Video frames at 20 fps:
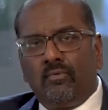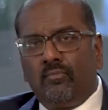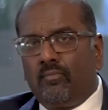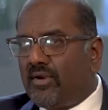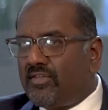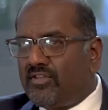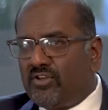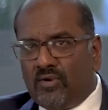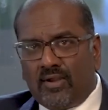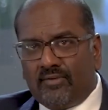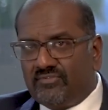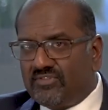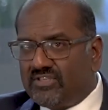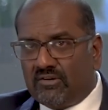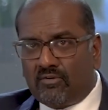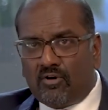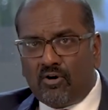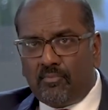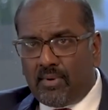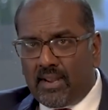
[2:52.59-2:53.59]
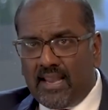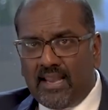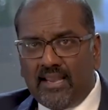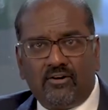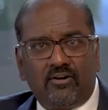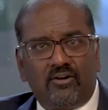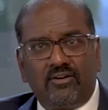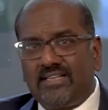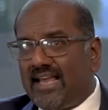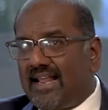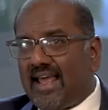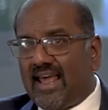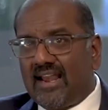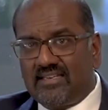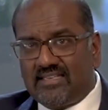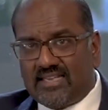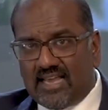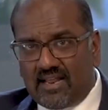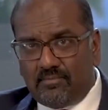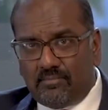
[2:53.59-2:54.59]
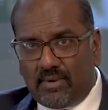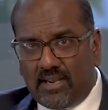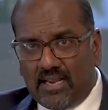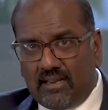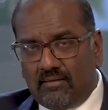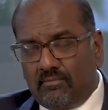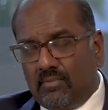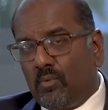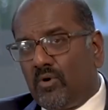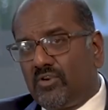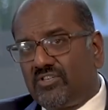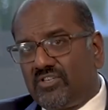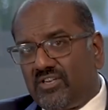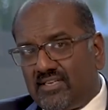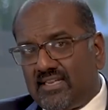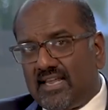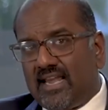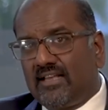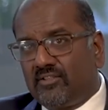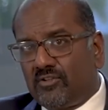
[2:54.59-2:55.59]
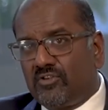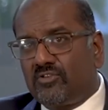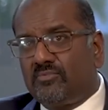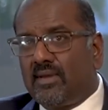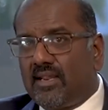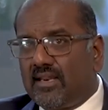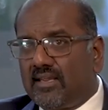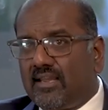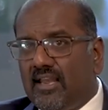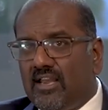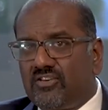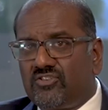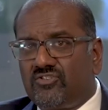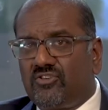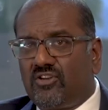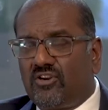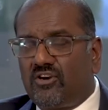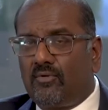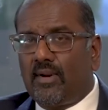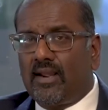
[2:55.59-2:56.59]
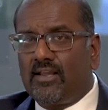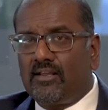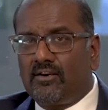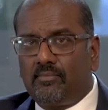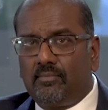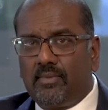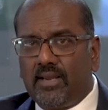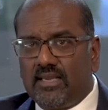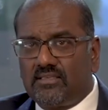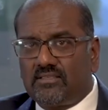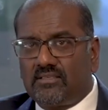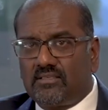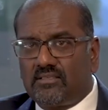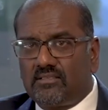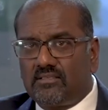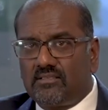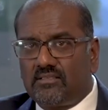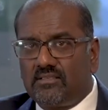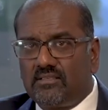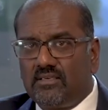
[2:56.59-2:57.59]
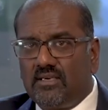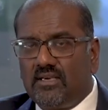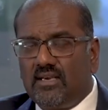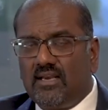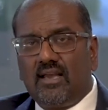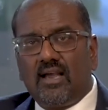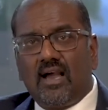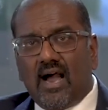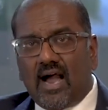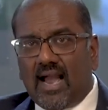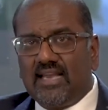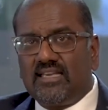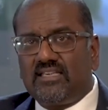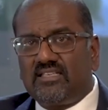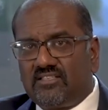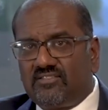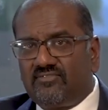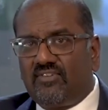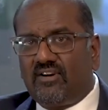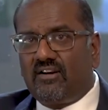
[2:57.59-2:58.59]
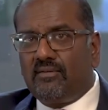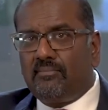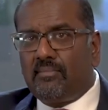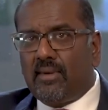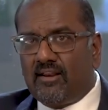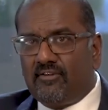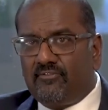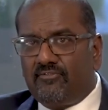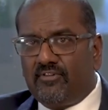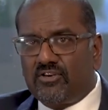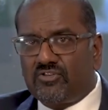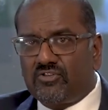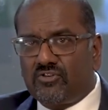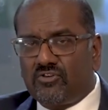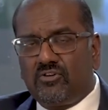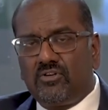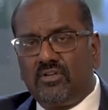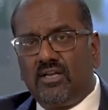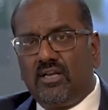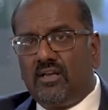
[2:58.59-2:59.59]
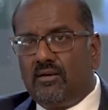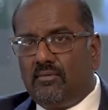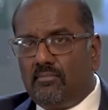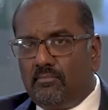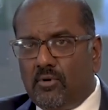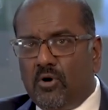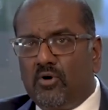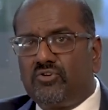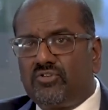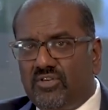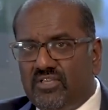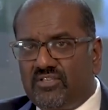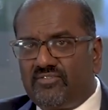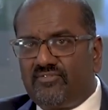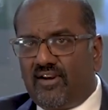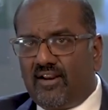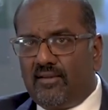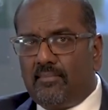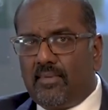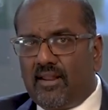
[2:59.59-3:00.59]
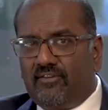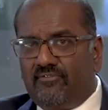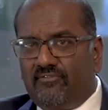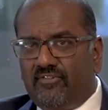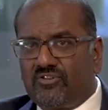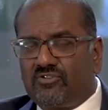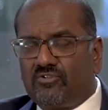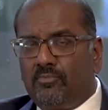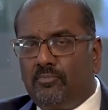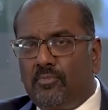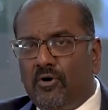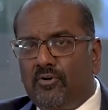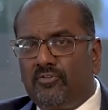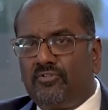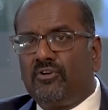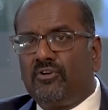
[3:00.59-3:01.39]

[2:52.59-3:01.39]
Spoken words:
whether you have 0 pain or 10 out of 10 pain. We want you to take those medications on a regular basis. Ice is very beneficial. Motion is very beneficial. Both